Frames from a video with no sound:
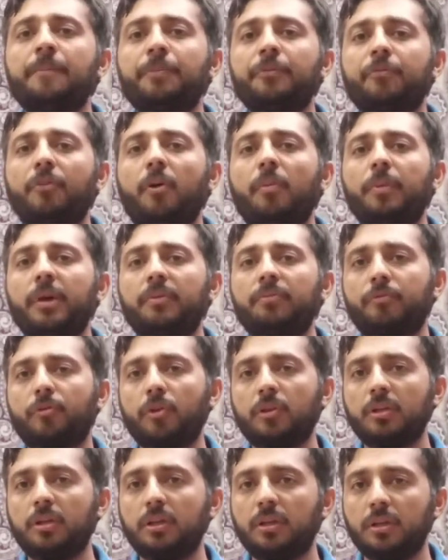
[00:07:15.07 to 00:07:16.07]
format
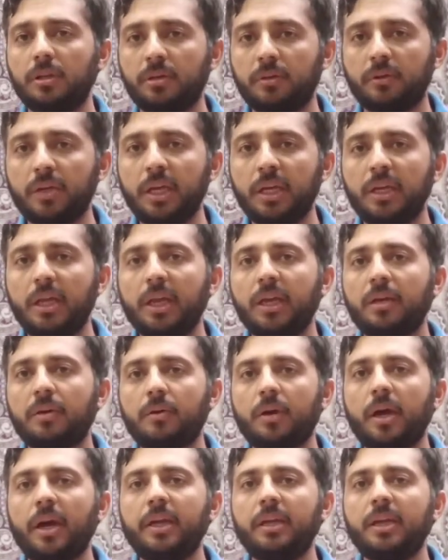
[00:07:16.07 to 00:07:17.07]
for the reading,
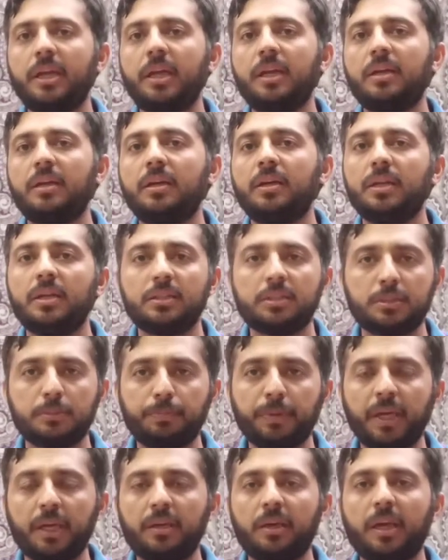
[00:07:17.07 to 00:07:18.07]
writing,
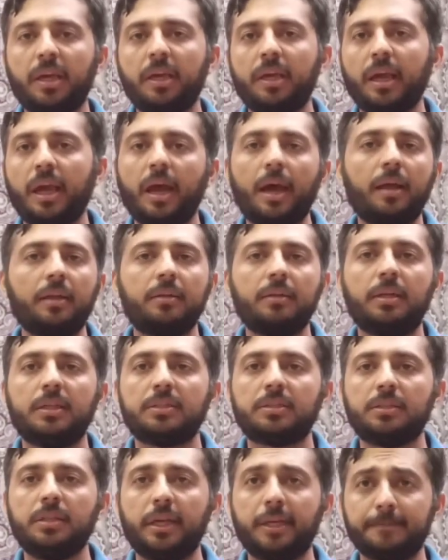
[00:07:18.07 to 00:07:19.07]
speaking and
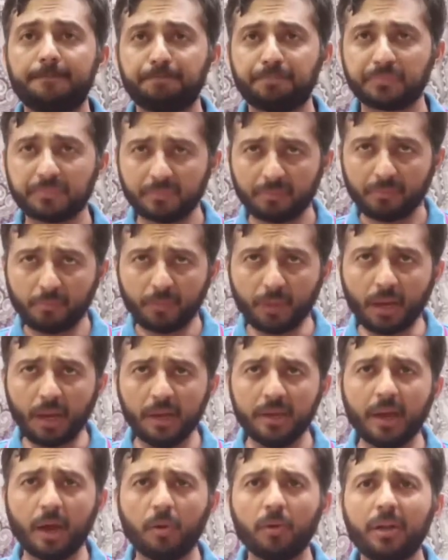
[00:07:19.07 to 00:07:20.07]
listening.
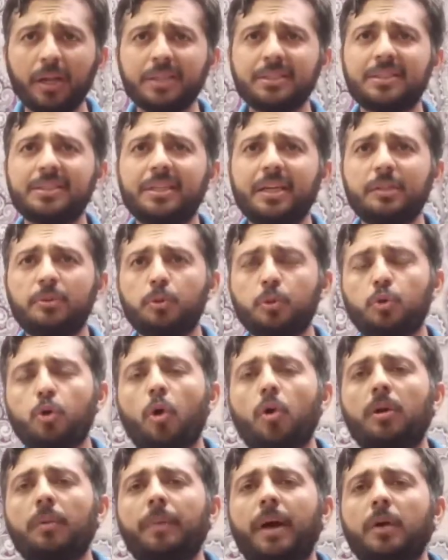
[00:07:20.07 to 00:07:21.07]
Now let's get to
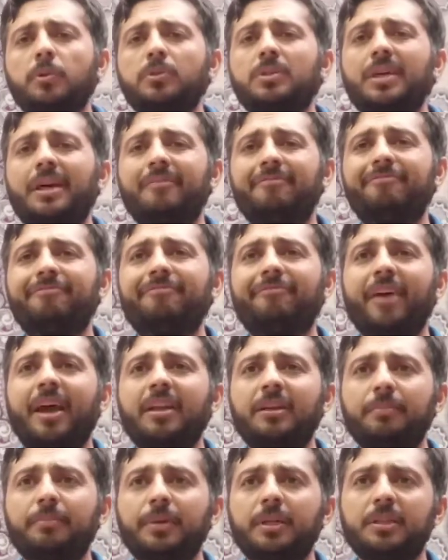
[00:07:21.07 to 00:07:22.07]
talk about
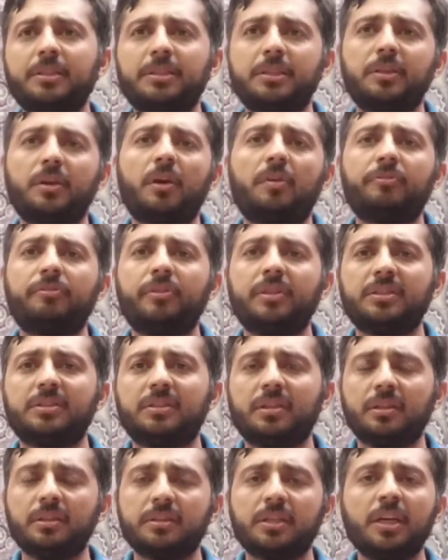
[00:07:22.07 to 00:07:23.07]
availability of
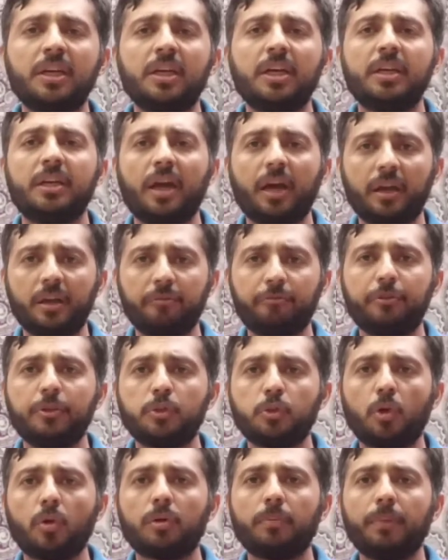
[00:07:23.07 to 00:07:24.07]
result. Now if we
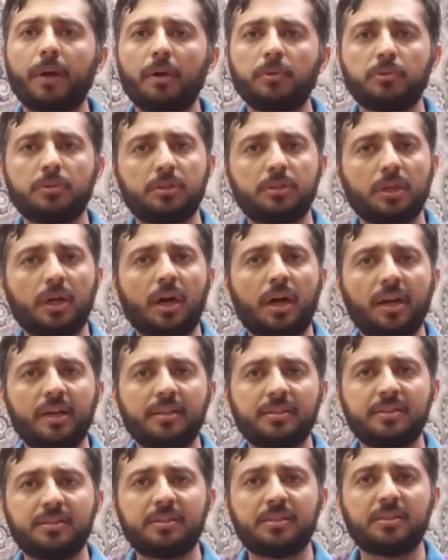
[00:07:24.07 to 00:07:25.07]
talk about
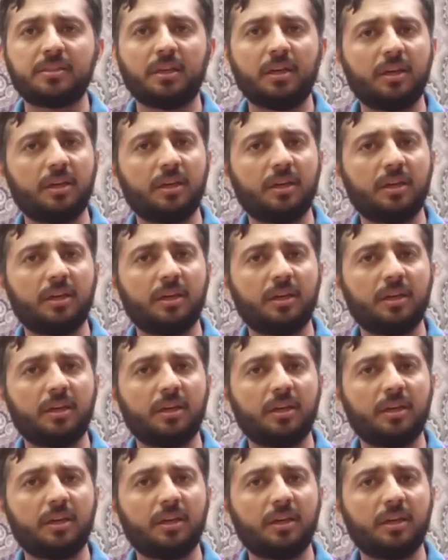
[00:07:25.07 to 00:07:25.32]
IELTS